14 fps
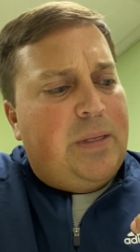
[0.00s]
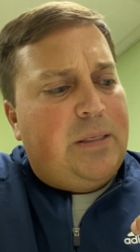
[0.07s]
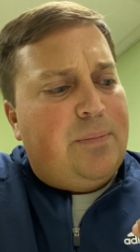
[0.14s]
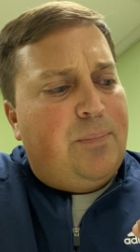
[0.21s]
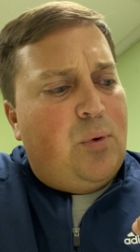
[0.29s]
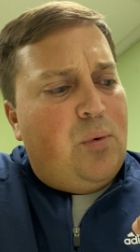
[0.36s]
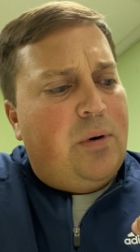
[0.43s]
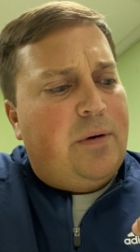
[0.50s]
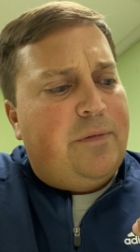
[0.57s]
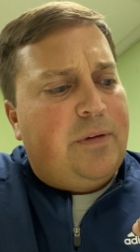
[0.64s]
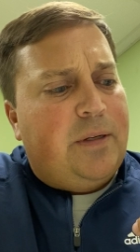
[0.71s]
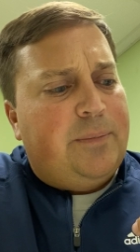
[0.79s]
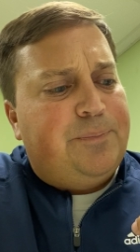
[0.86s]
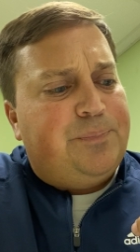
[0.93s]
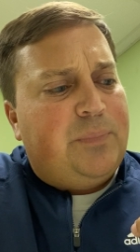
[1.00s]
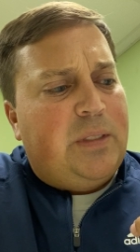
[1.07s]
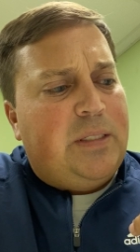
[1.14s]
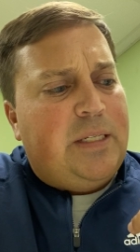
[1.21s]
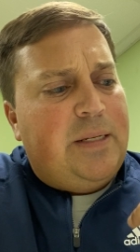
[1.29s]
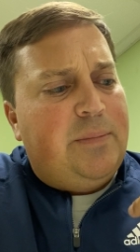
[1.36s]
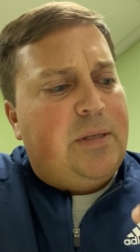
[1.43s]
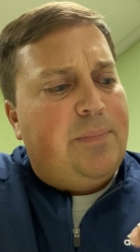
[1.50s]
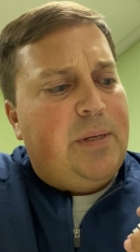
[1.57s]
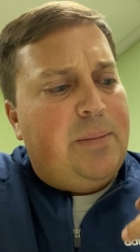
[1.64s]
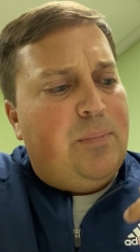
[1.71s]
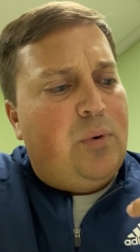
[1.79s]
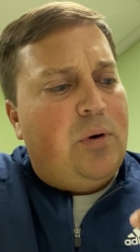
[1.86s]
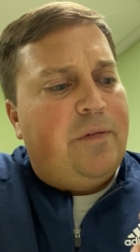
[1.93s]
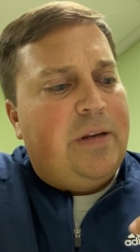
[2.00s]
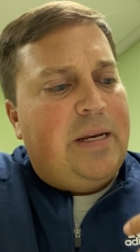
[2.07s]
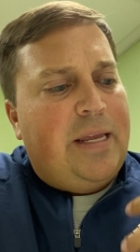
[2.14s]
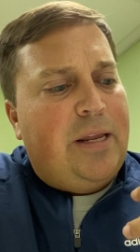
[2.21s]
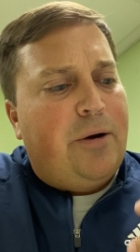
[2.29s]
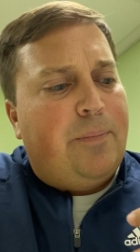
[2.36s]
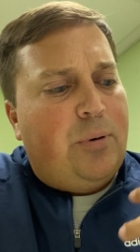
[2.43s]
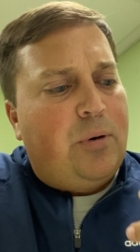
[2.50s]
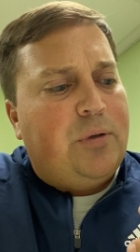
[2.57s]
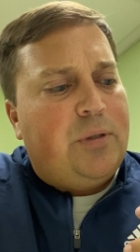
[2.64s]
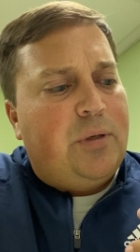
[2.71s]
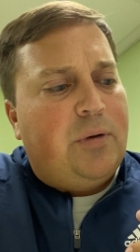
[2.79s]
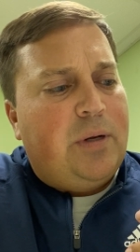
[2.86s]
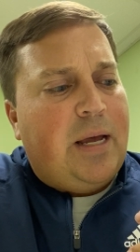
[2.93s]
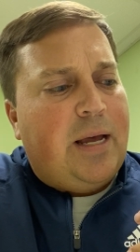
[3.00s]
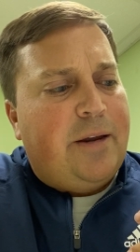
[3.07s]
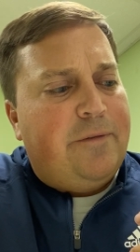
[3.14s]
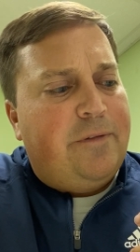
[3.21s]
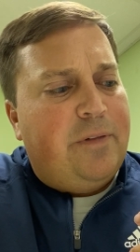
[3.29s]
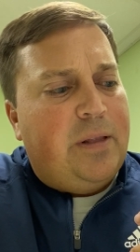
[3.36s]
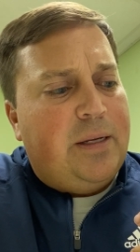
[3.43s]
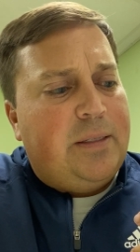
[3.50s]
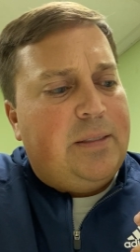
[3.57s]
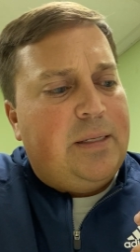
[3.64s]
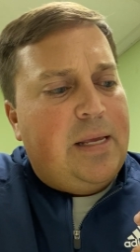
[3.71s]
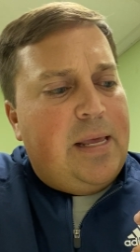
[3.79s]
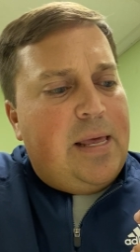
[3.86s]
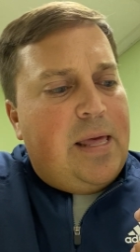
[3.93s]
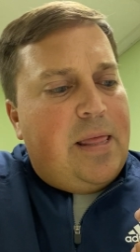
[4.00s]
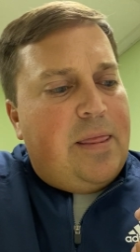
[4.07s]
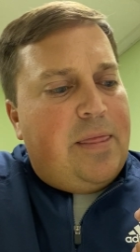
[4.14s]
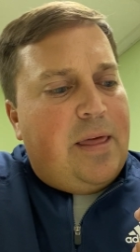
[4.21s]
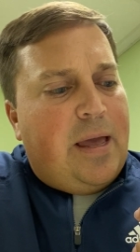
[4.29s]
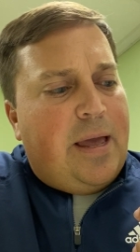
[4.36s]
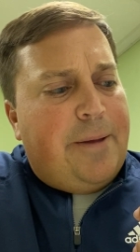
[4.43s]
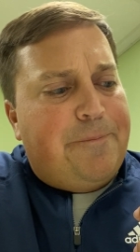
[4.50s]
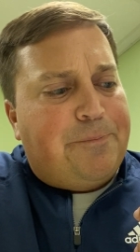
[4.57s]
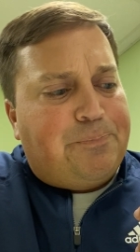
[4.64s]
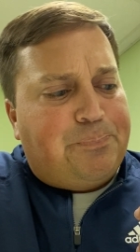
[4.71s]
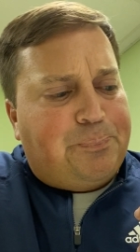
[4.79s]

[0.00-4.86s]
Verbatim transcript: is more of a seems to be more of an interpersonal conflict that